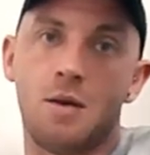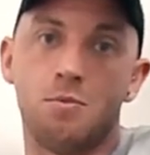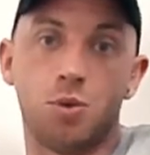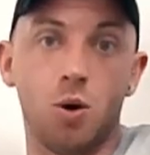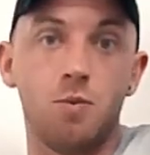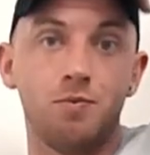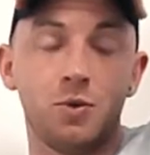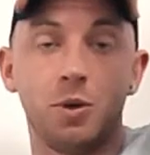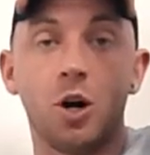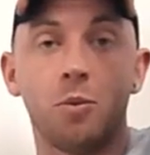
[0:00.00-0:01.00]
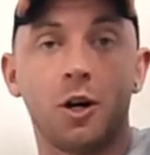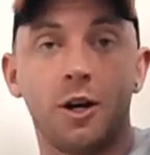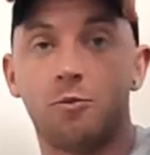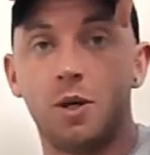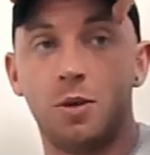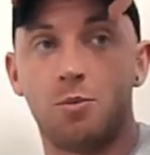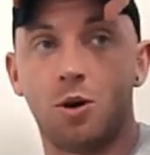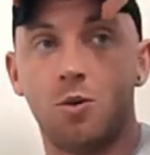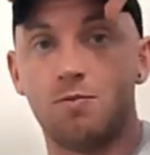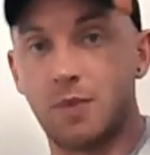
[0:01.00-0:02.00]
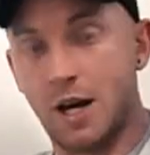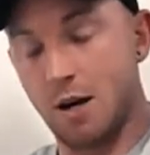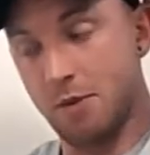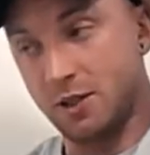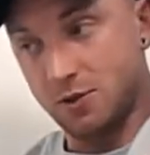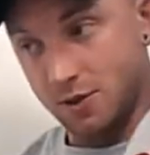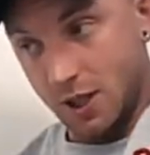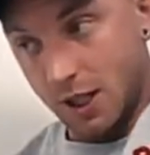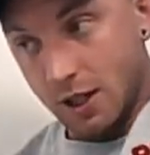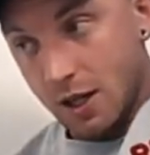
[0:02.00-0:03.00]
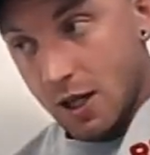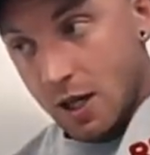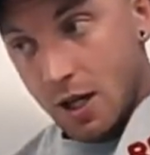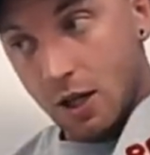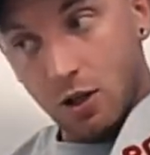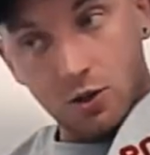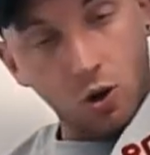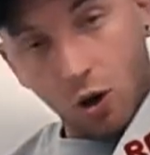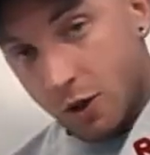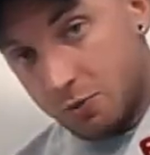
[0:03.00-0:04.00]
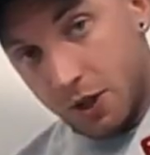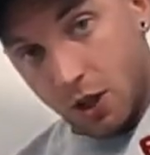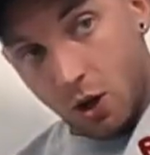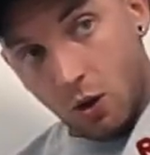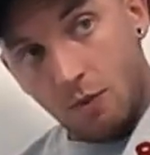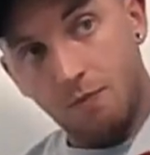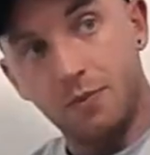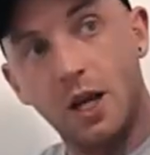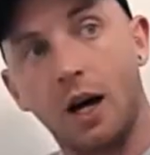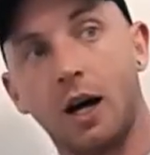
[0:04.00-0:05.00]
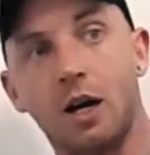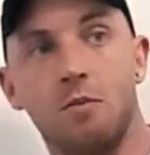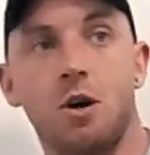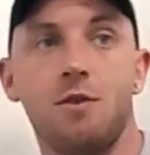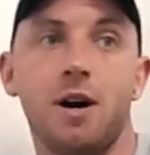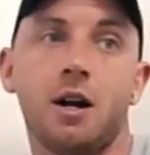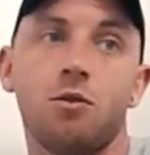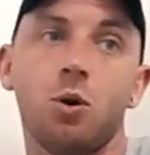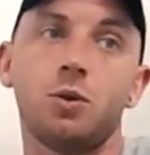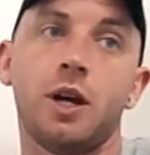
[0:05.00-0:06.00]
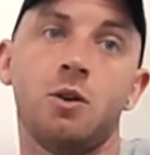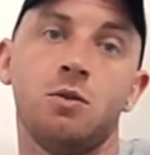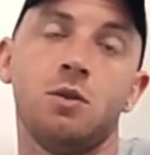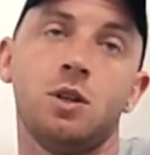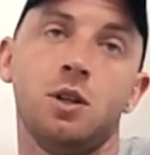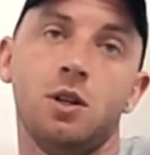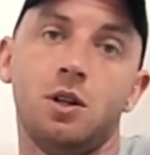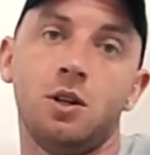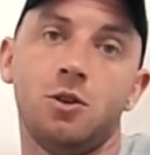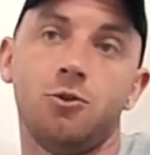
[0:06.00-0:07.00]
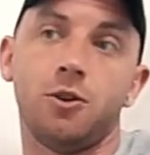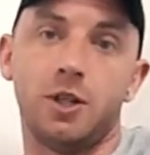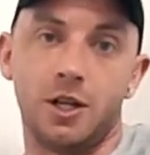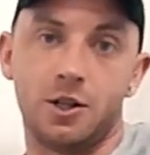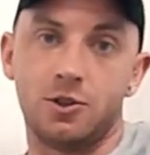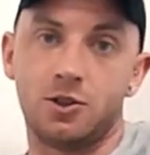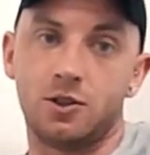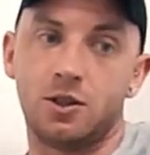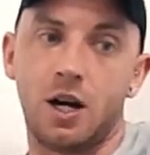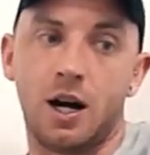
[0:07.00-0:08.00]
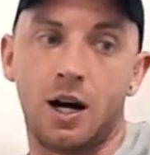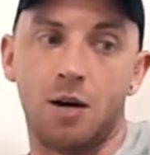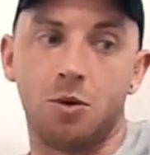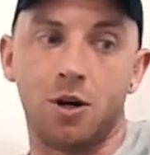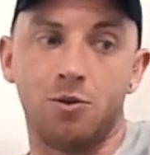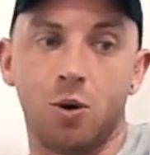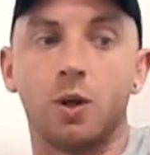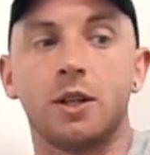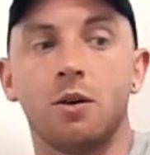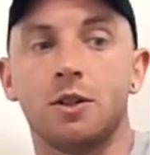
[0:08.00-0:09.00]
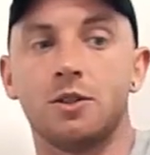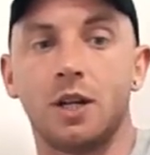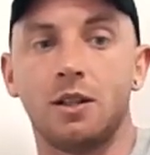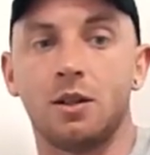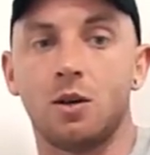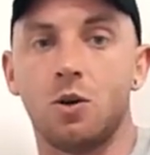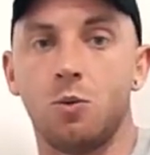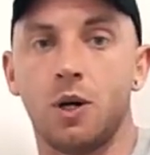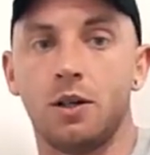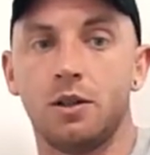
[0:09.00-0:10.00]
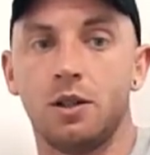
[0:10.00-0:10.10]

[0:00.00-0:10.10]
pro, to become an IFBB pro, men's physique. It's always been the goal. I've had it wrote down for years. I wrote it down and sent it to Kuba